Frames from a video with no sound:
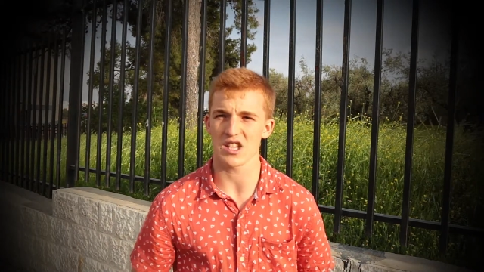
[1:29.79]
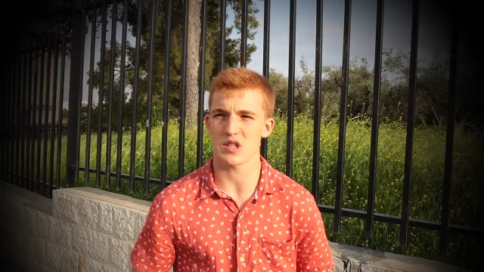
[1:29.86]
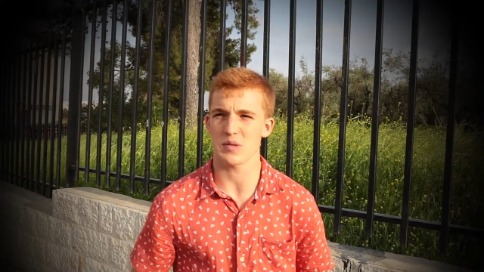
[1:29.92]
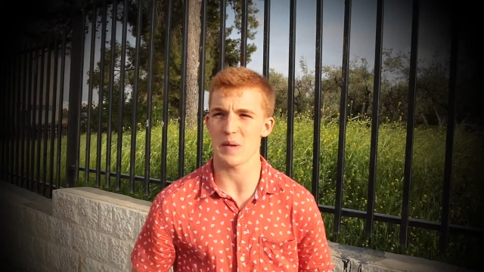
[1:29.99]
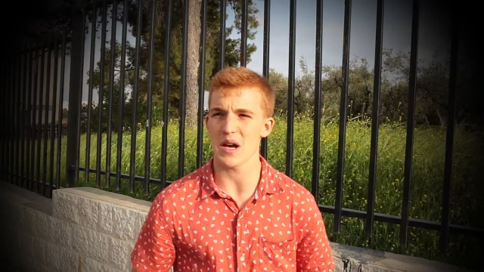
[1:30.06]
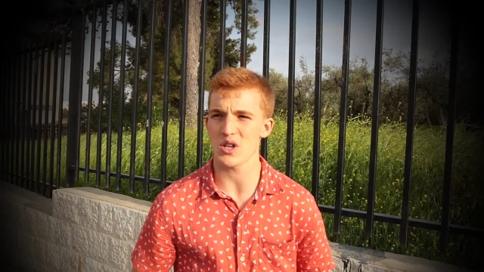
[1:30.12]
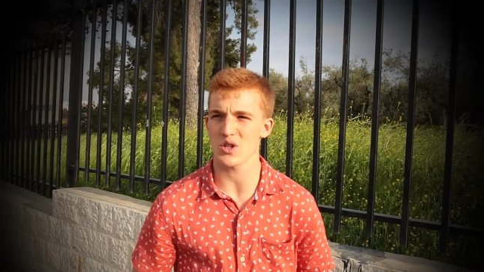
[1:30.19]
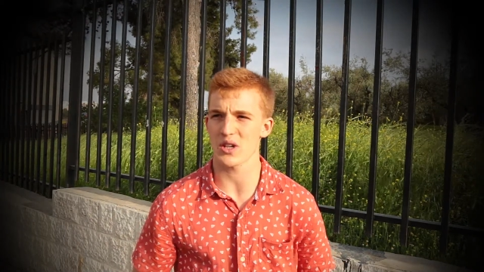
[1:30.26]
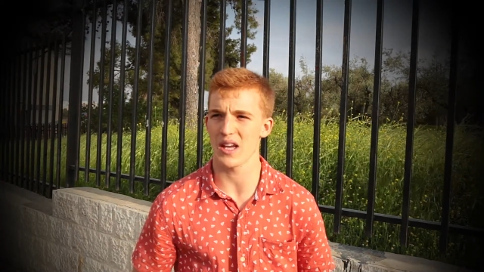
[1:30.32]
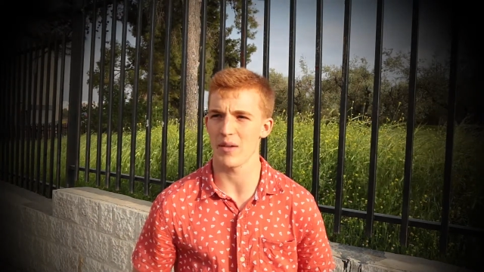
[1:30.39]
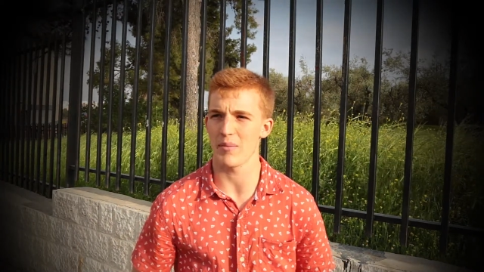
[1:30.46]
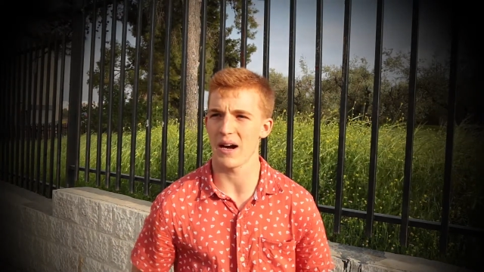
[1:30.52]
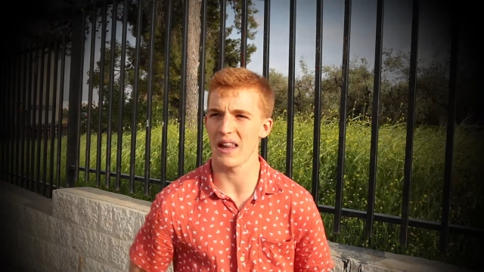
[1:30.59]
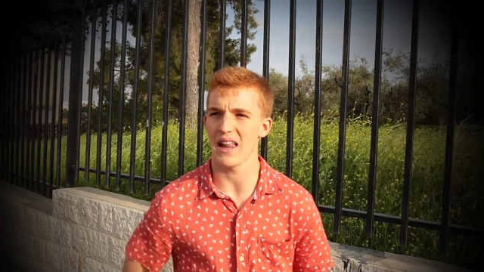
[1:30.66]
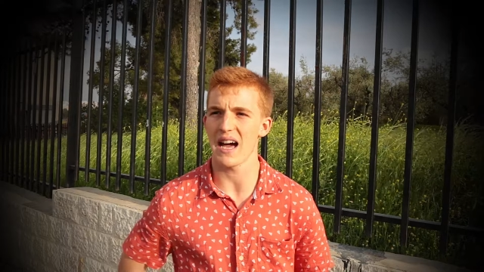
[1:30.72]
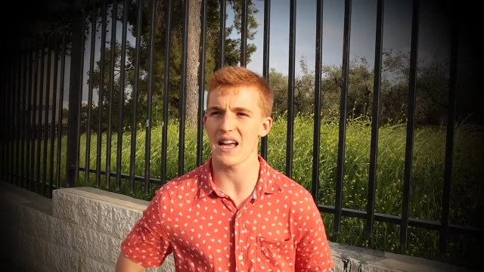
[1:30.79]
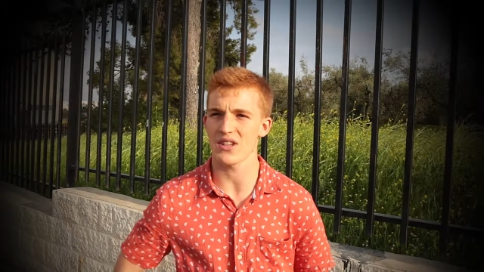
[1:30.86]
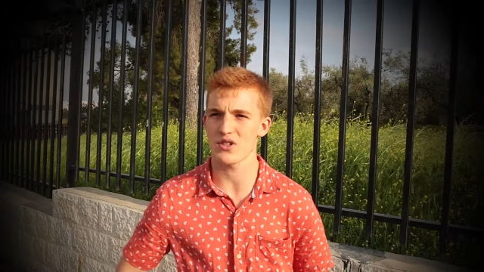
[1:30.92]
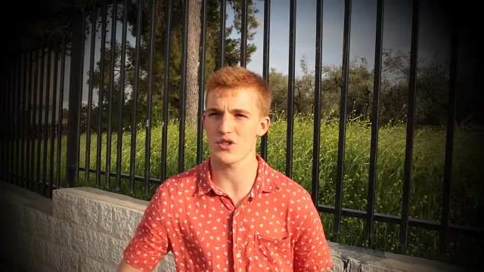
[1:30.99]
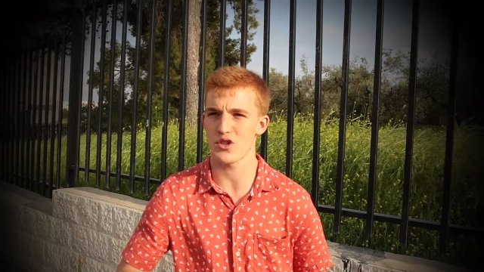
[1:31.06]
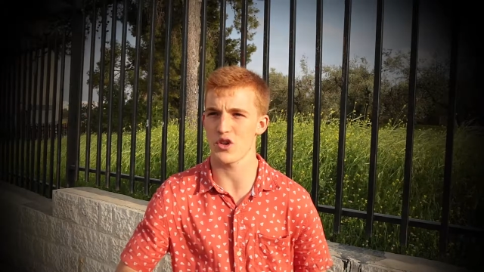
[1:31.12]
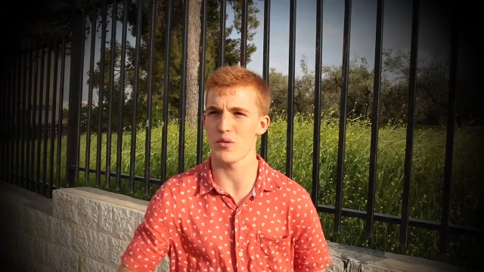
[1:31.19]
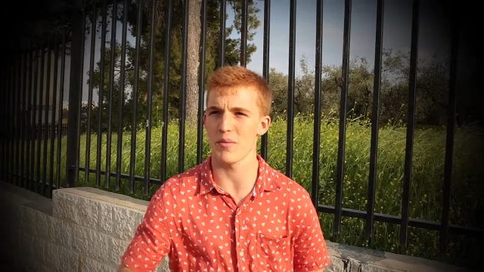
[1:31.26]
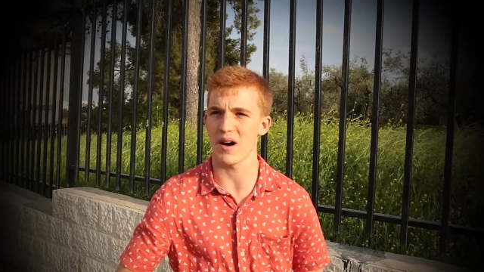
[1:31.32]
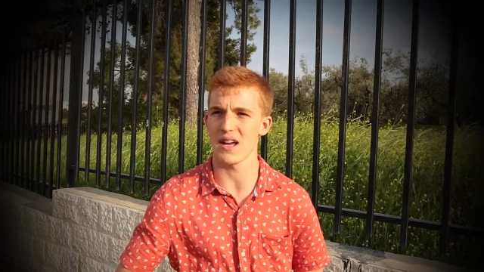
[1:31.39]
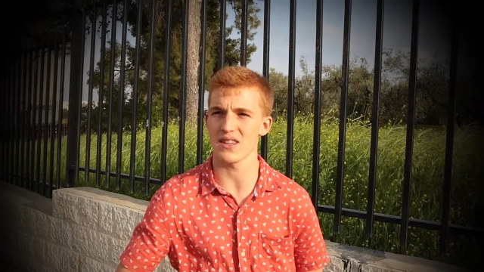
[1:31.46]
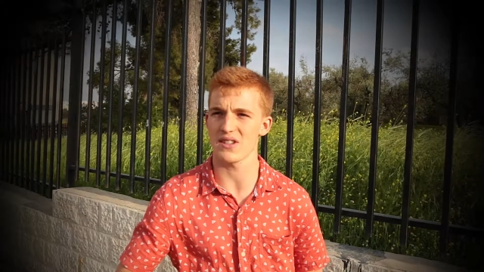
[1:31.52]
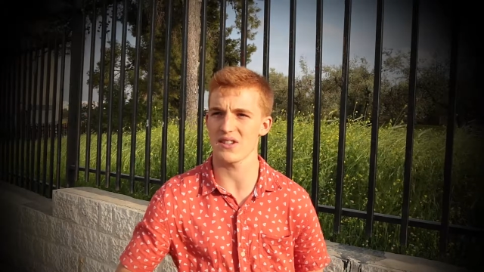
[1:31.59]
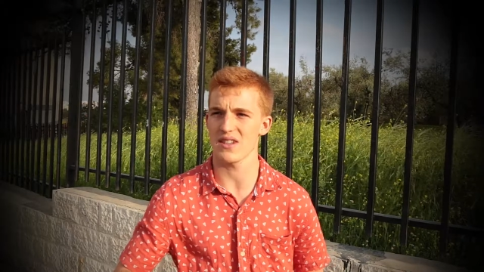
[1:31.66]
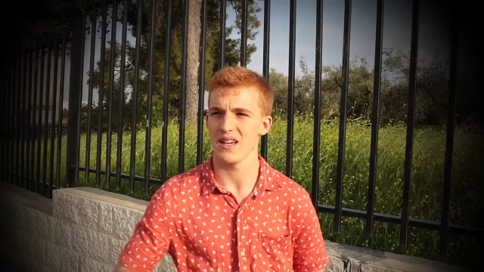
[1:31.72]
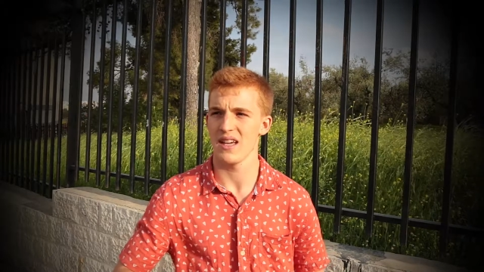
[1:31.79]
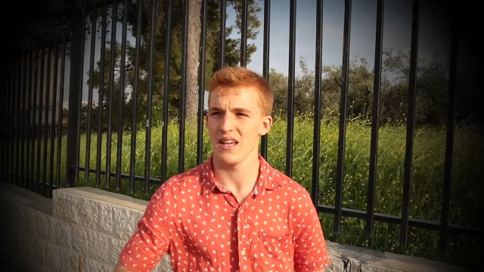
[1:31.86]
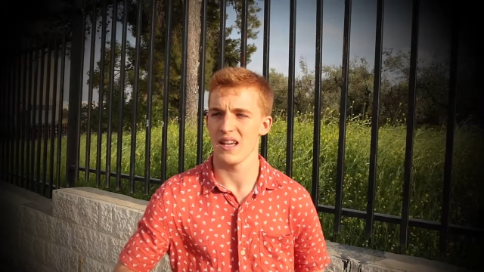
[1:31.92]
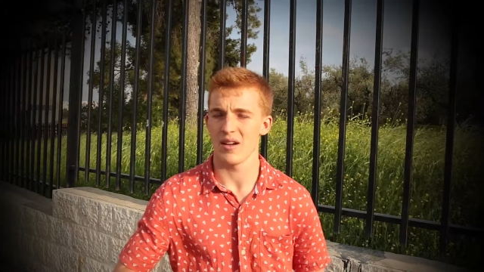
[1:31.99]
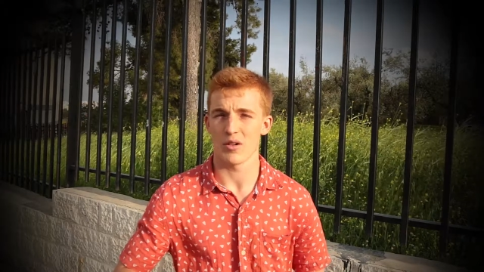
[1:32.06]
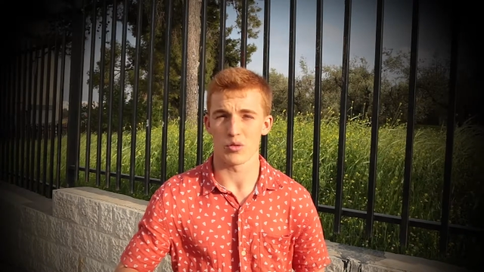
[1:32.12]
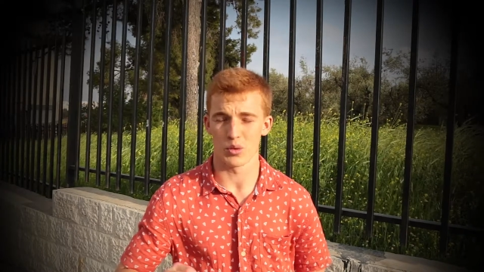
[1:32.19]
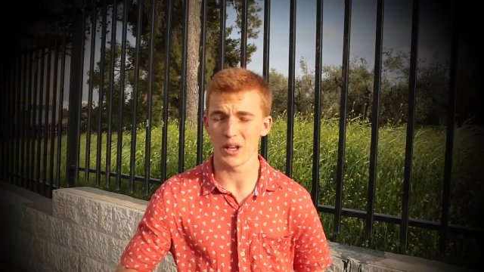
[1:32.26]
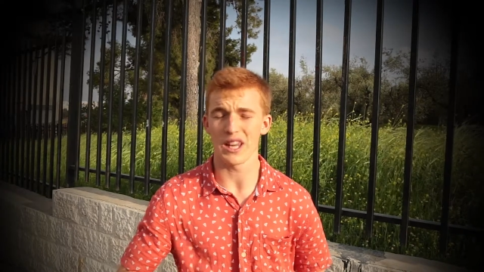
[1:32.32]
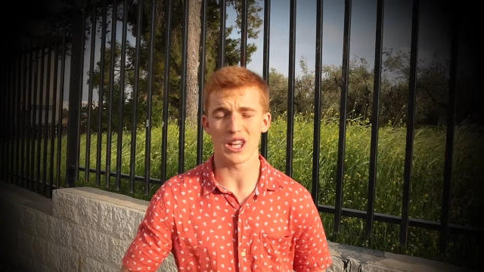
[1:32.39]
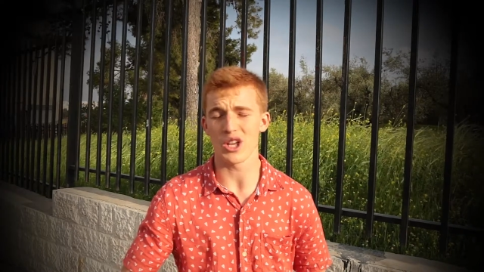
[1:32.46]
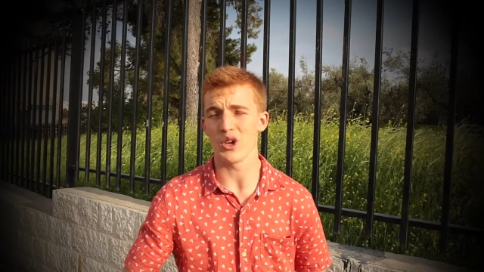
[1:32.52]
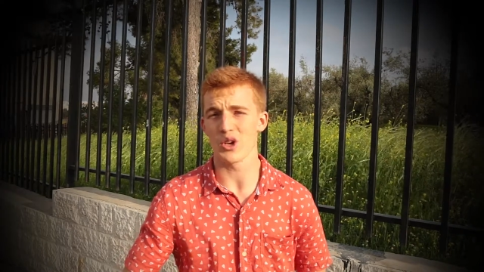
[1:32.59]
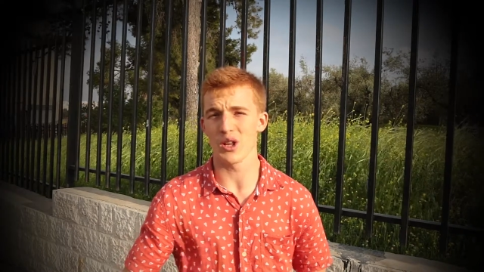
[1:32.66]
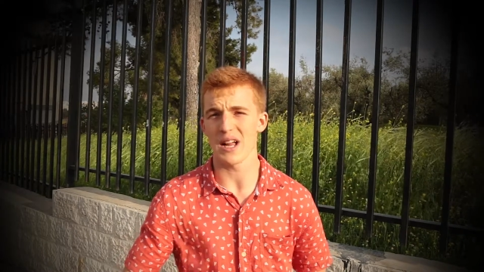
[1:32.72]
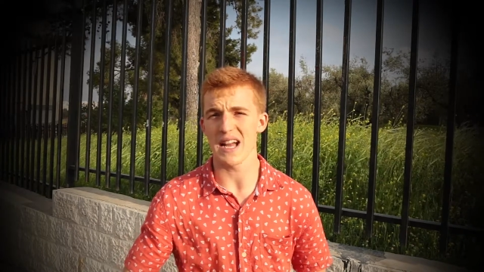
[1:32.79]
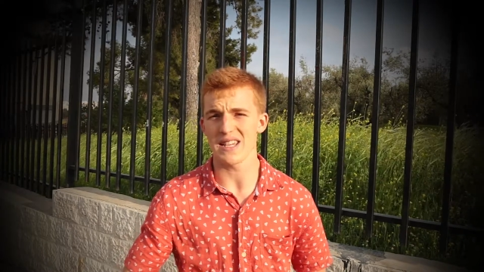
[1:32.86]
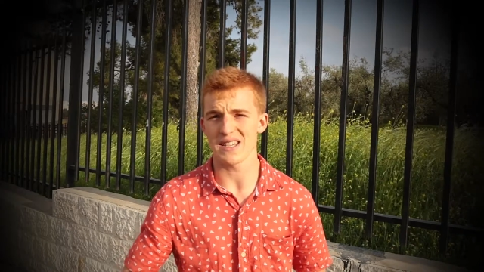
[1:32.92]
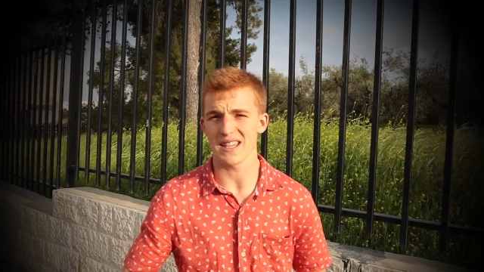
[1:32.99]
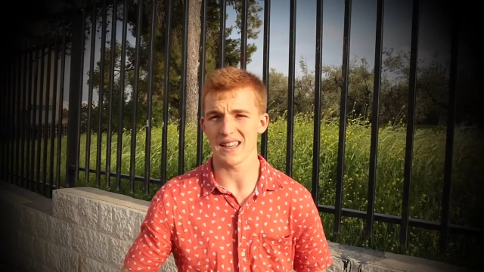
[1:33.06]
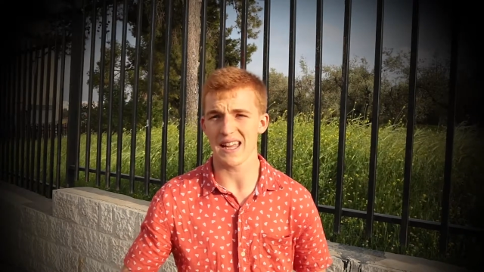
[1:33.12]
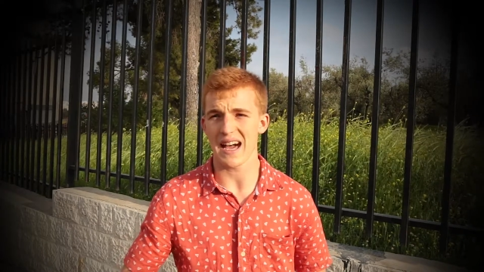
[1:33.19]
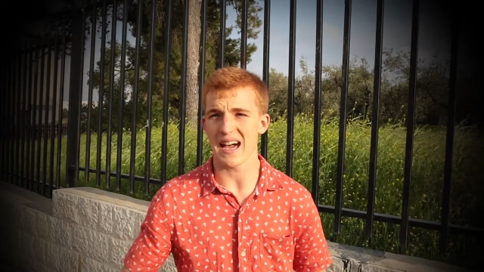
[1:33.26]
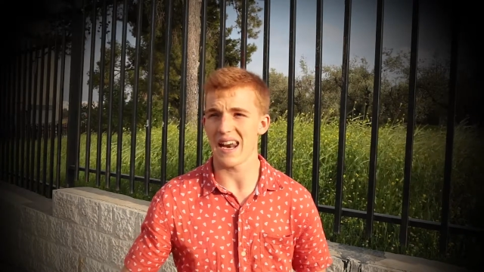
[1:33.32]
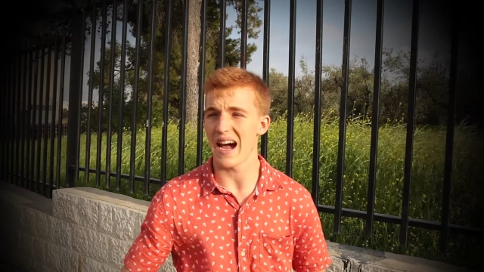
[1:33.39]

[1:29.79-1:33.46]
especially in my last 2 months really utilizing that.